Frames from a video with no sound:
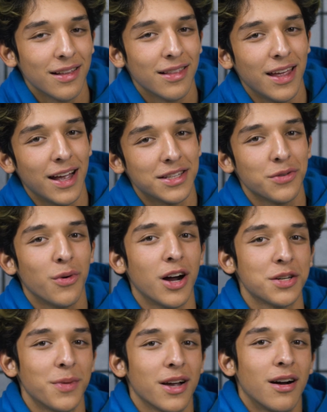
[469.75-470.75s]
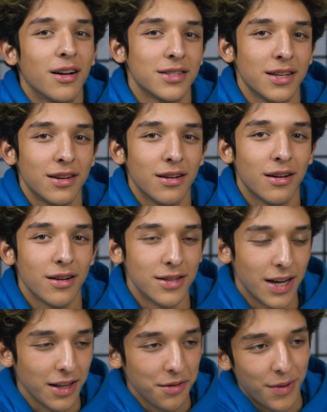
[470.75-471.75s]
they get to watch my content on a
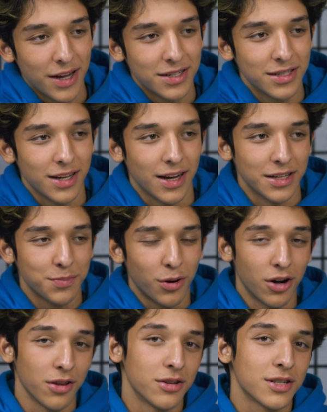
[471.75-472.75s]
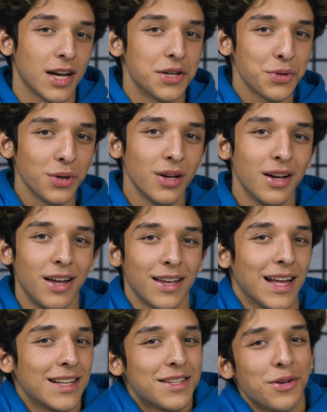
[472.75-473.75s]
daily basis, like as part of their schedule,
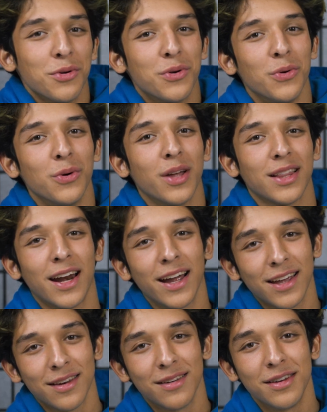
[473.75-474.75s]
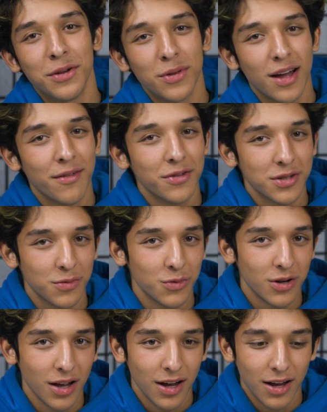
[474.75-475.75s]
like that's so cool, like that I can do that for
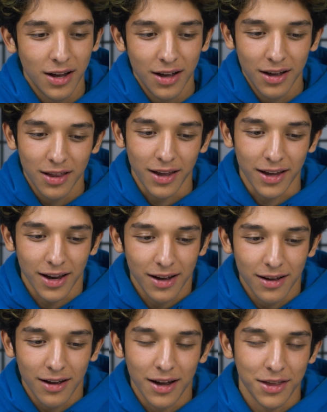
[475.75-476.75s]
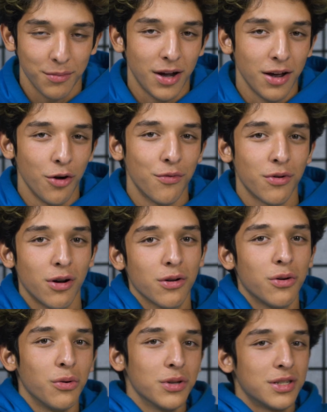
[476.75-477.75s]
someone. Like I think my overall
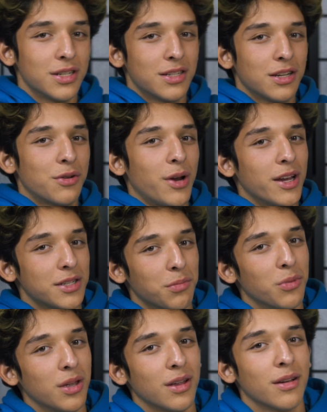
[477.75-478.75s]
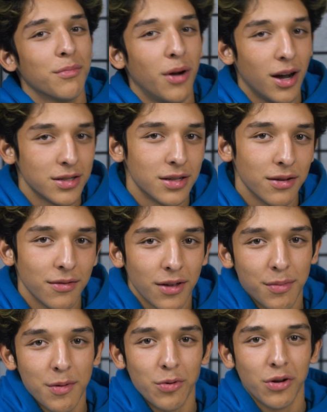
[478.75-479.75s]
goal is just to create something positive
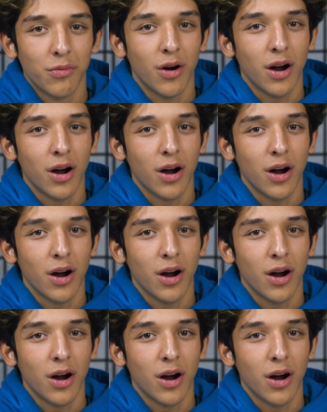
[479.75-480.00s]
that people can